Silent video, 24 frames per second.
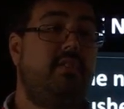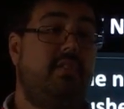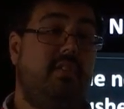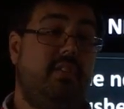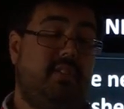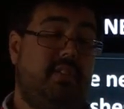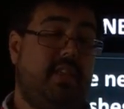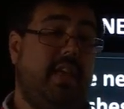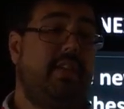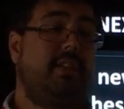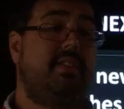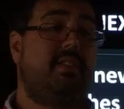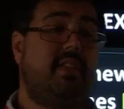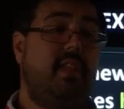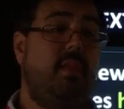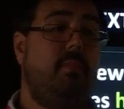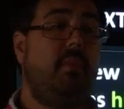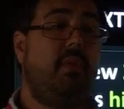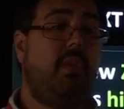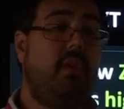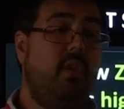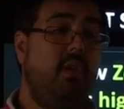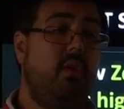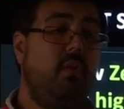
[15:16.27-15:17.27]
the Zen
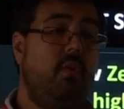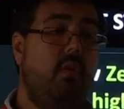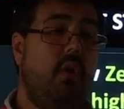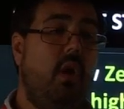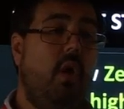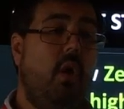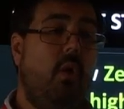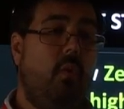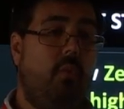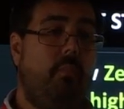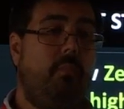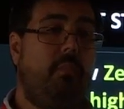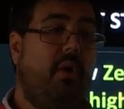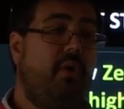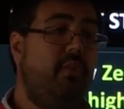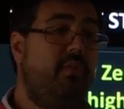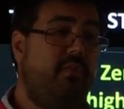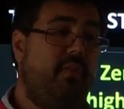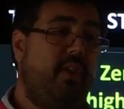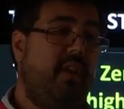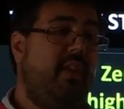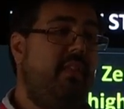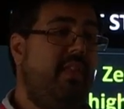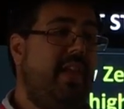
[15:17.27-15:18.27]
CPU, will both
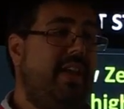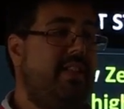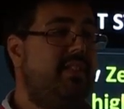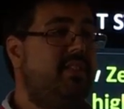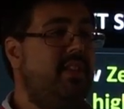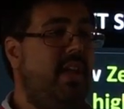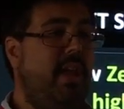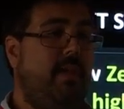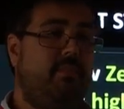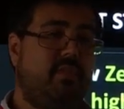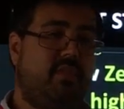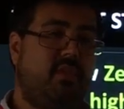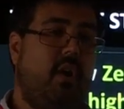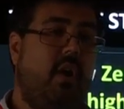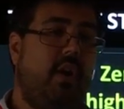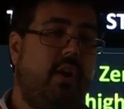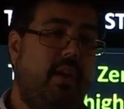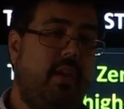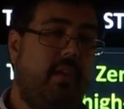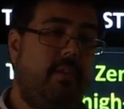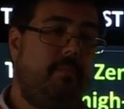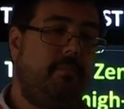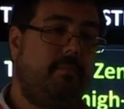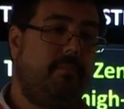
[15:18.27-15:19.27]
fit in that same socket.